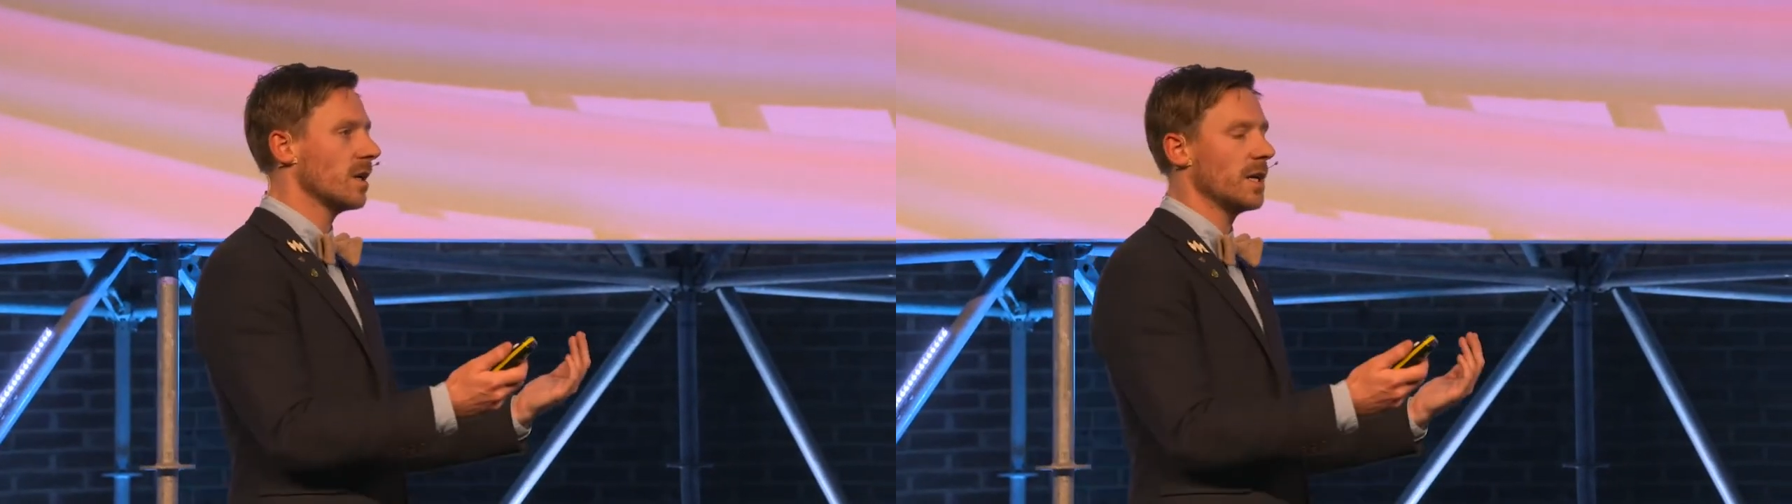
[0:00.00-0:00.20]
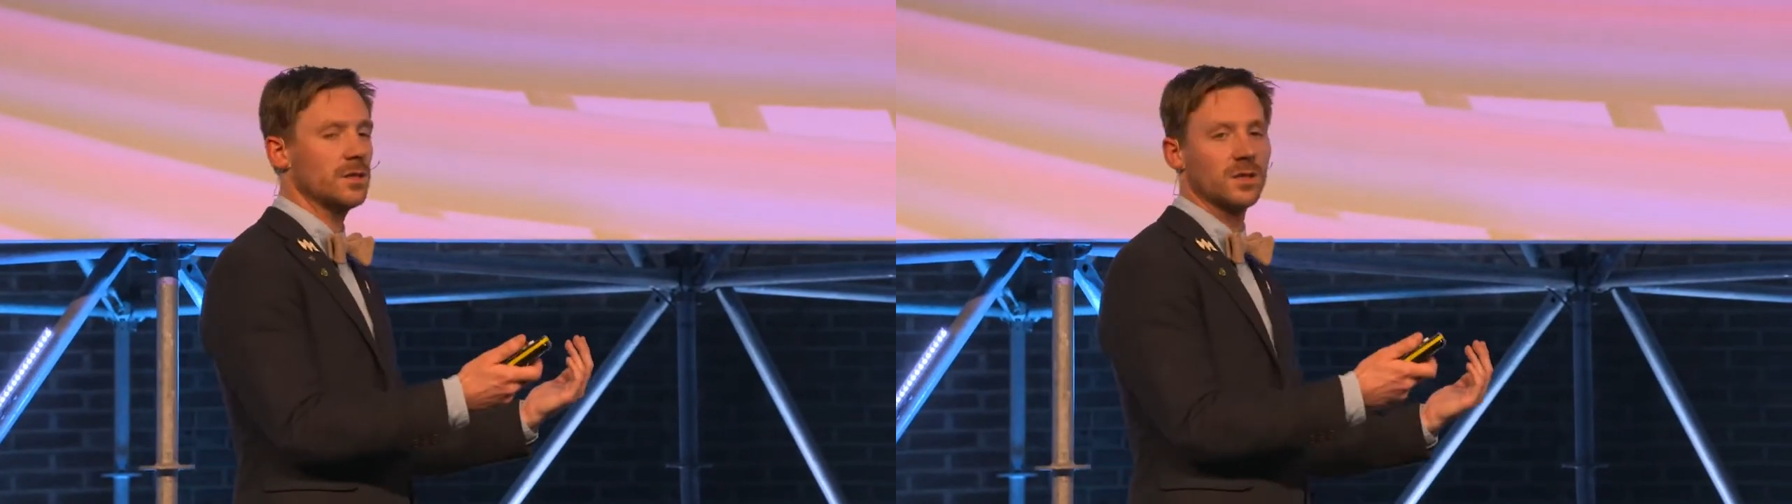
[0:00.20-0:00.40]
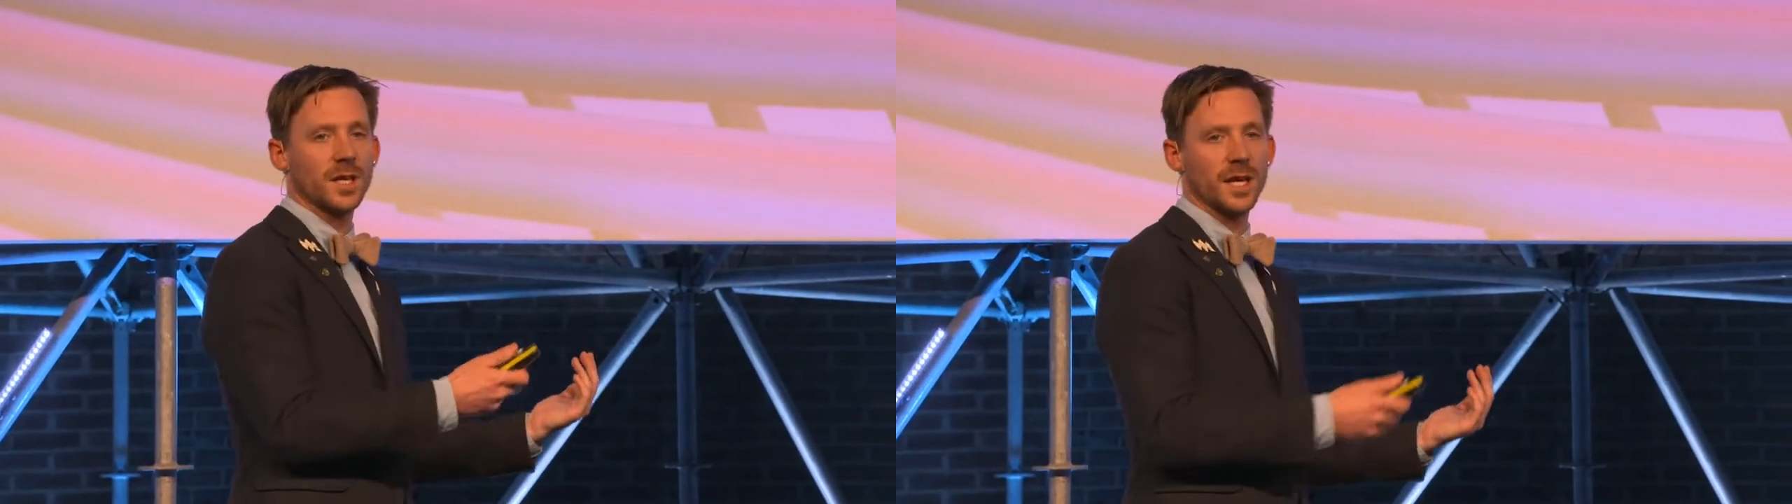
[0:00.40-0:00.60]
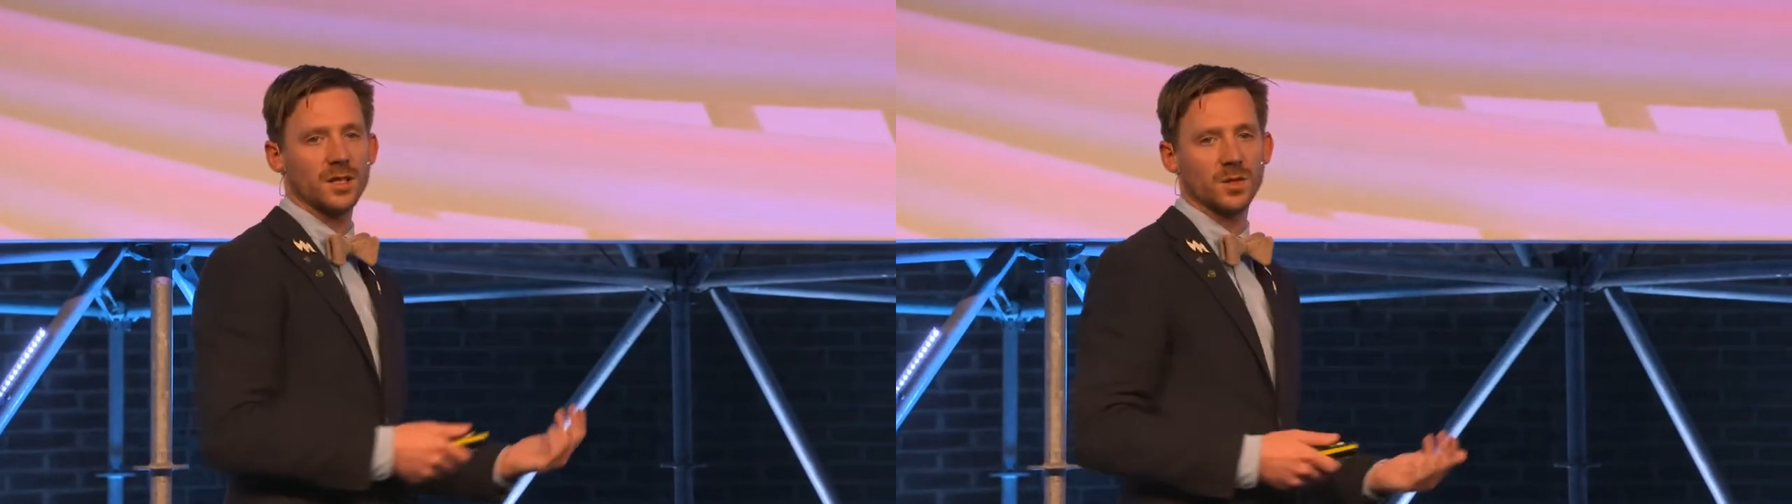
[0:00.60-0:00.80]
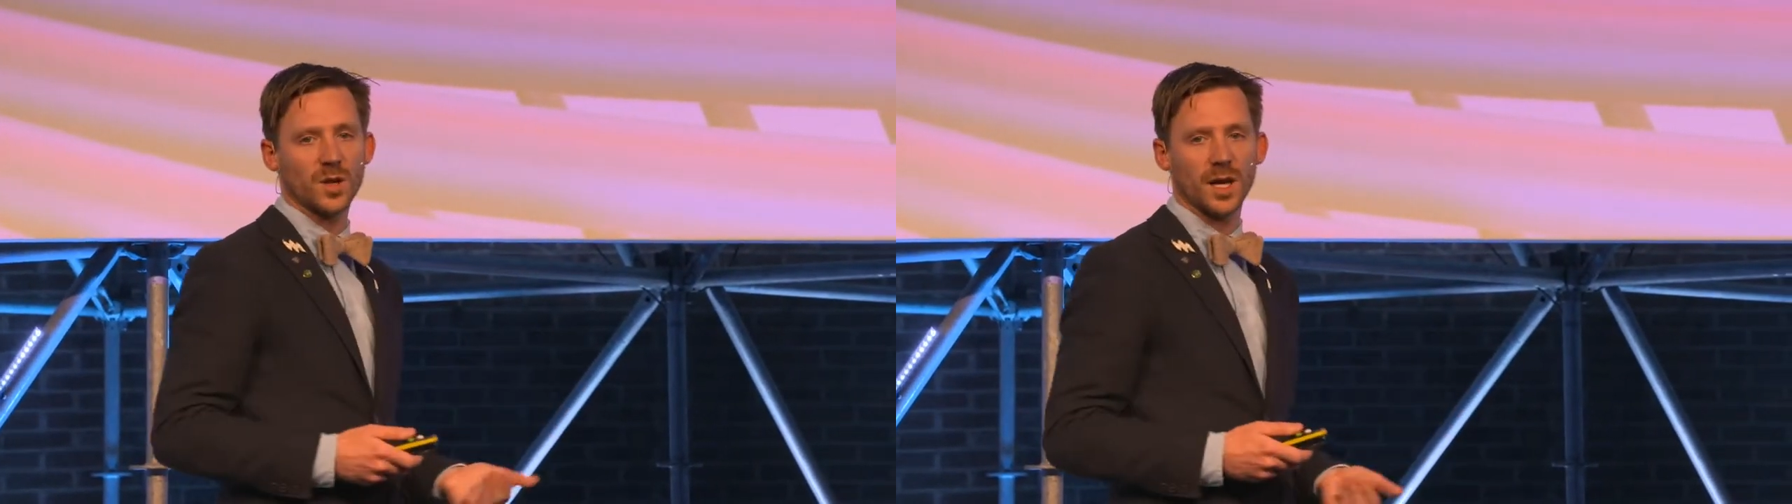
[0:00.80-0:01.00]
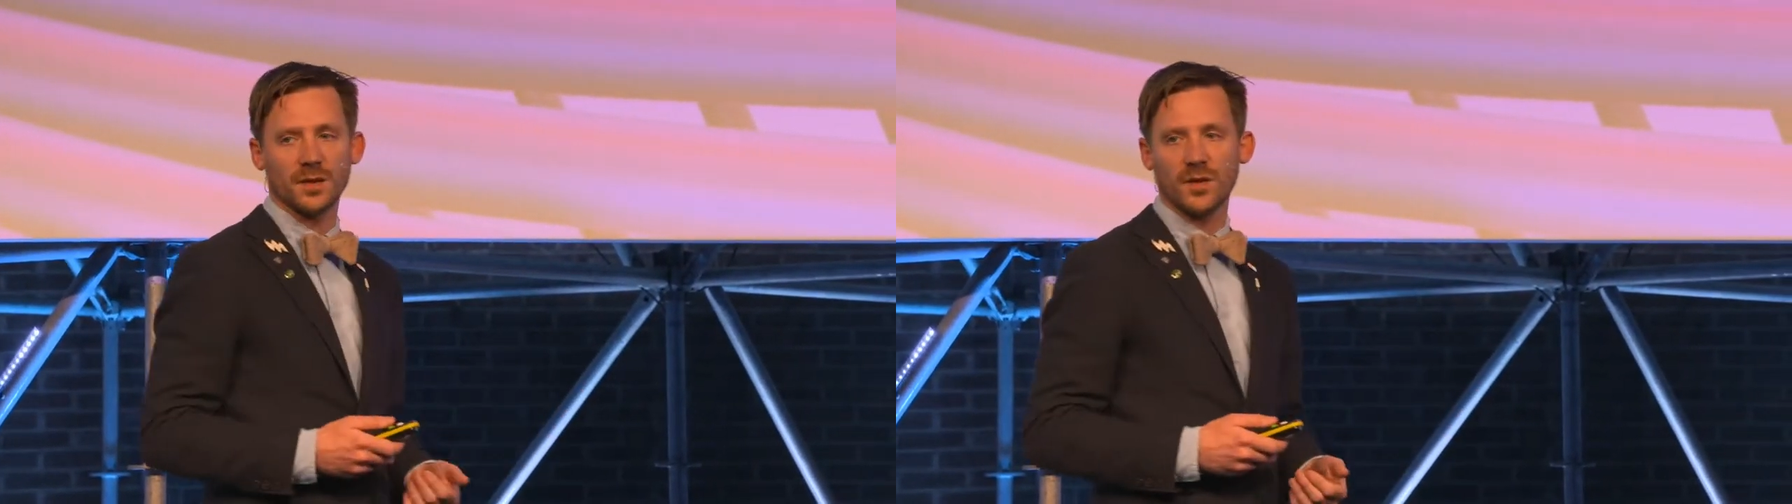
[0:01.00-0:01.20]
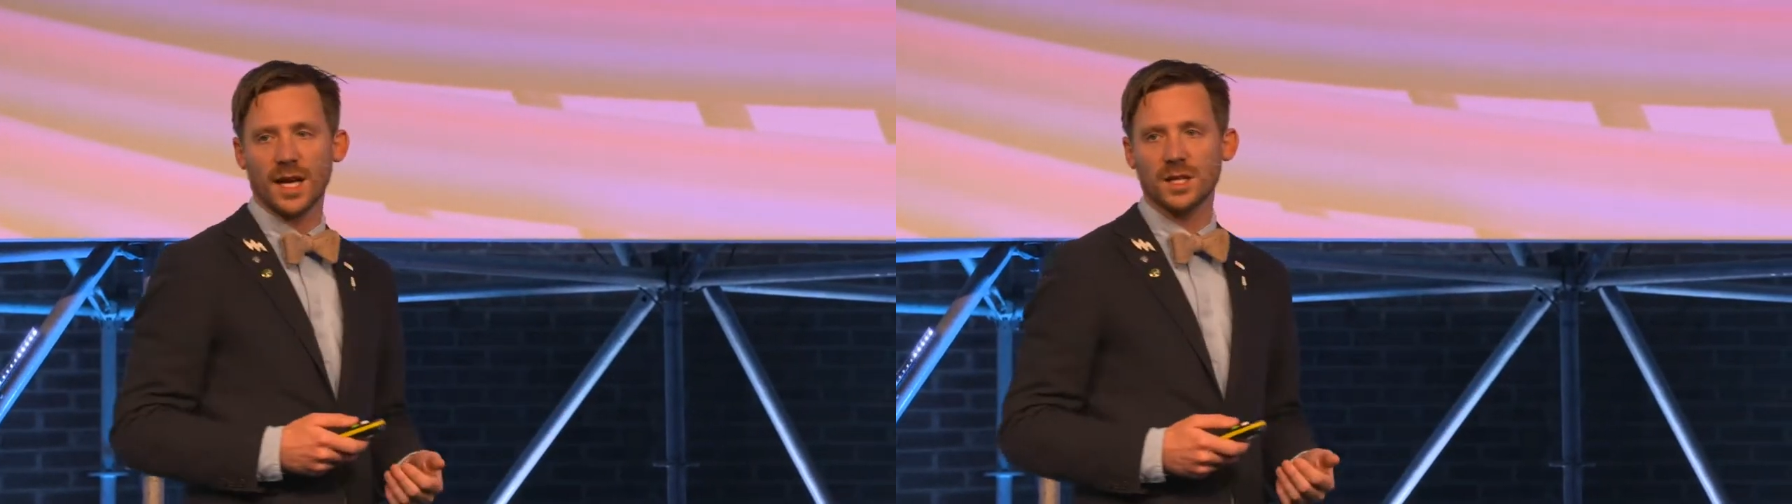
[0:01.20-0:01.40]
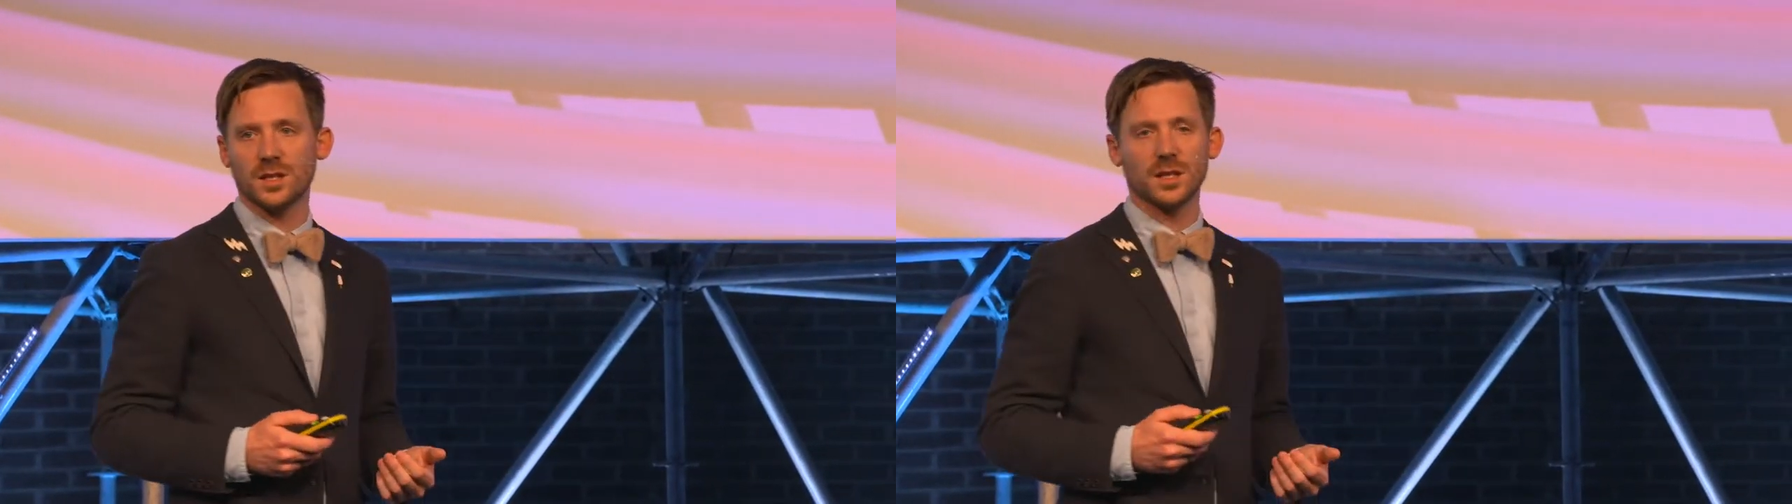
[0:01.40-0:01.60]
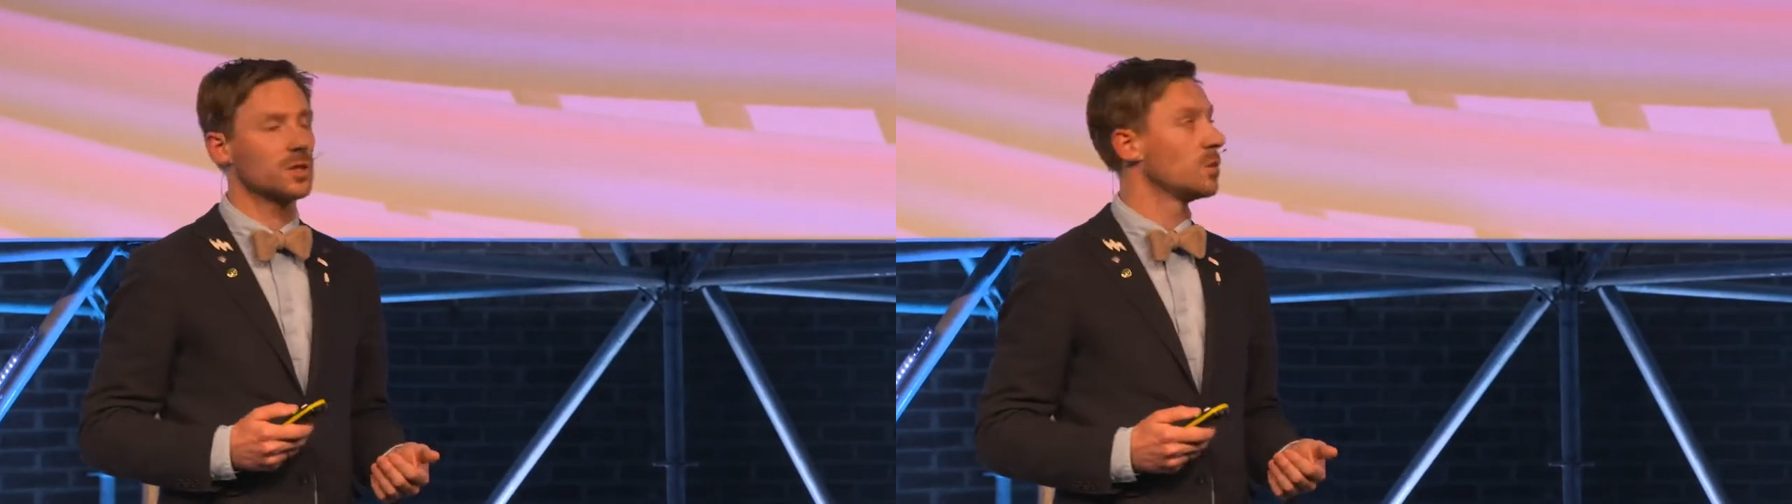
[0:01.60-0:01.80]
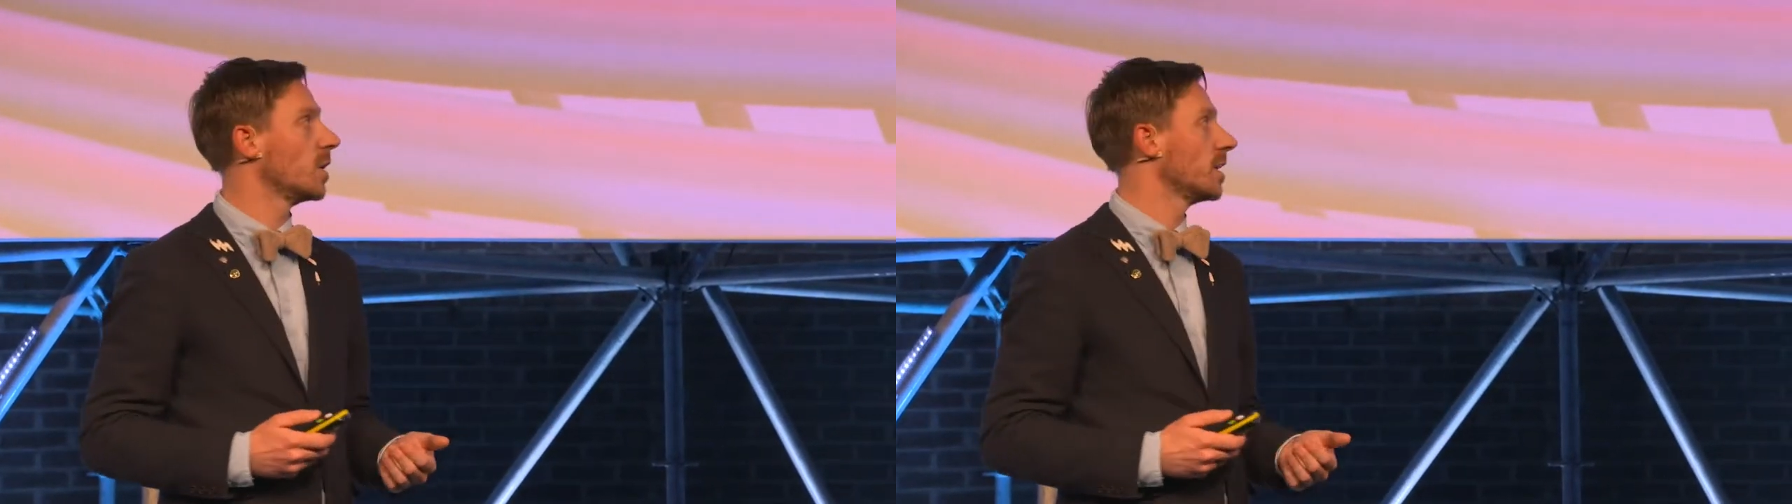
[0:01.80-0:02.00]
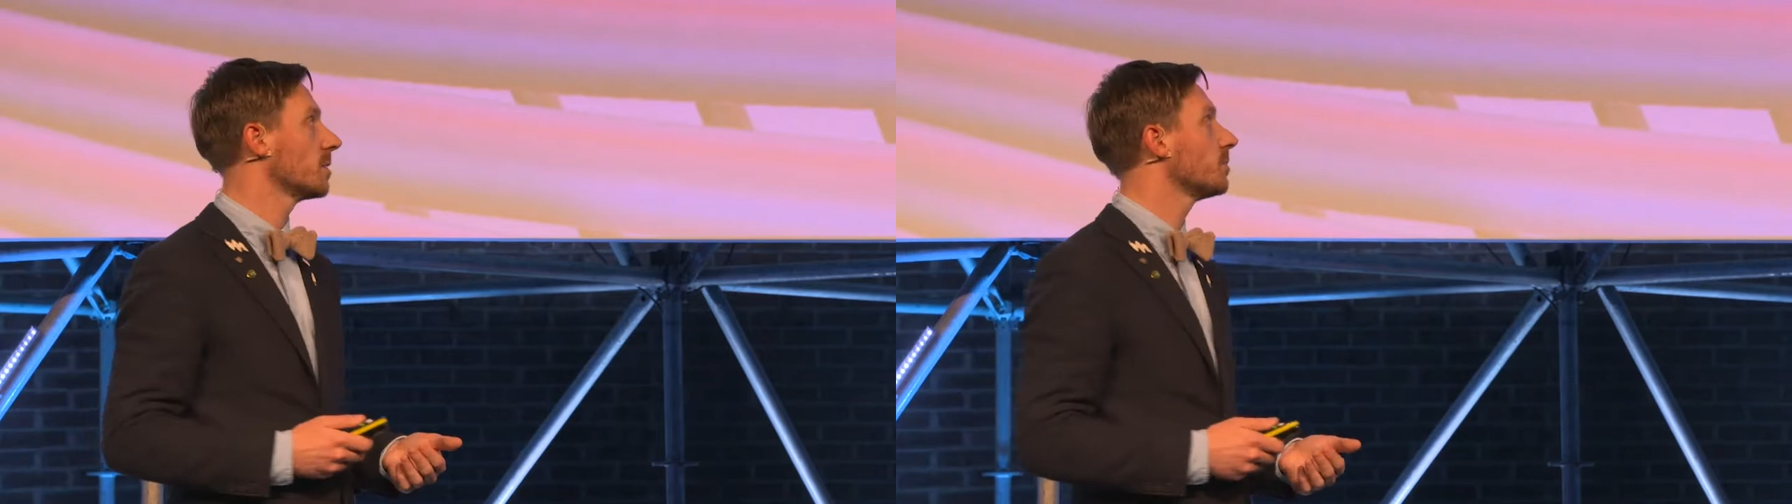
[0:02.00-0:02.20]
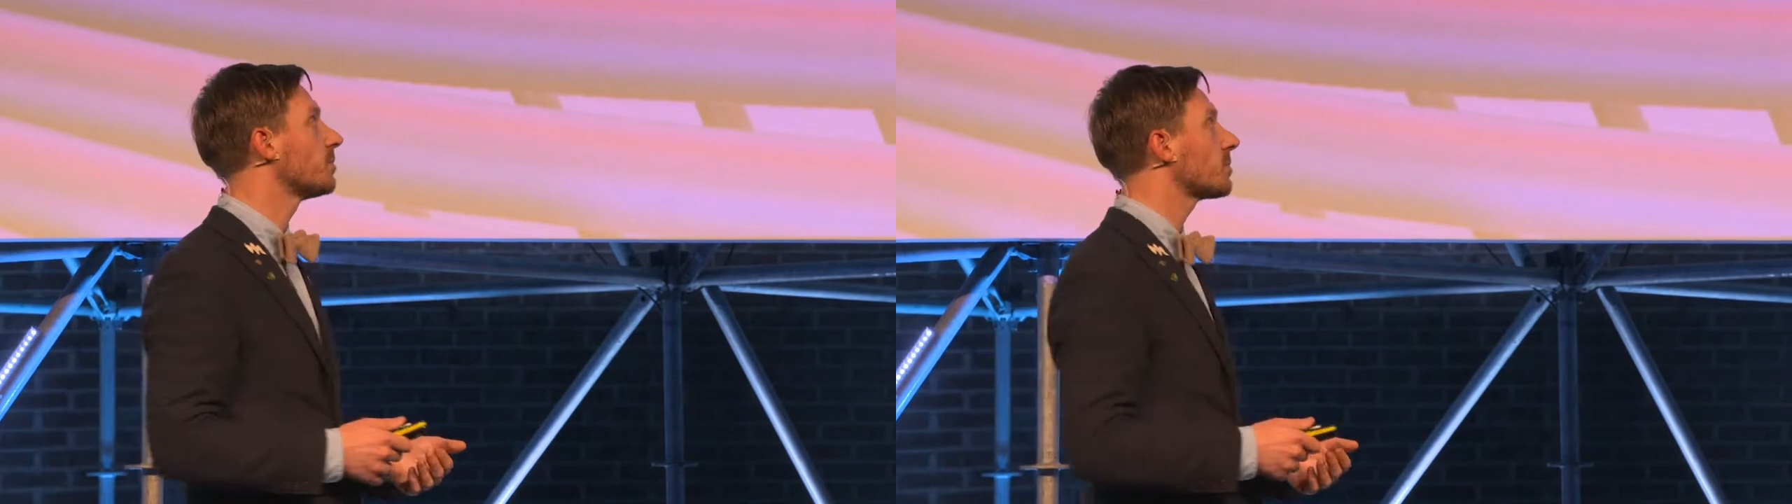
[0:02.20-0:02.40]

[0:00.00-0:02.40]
instigate some kind of action that you want.